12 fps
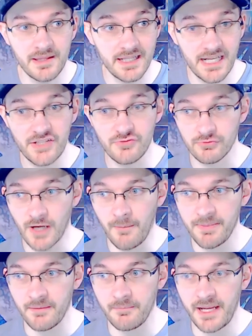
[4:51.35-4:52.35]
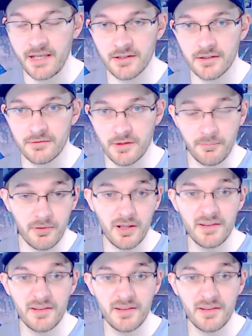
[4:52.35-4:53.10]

then I dropped the mangler to pull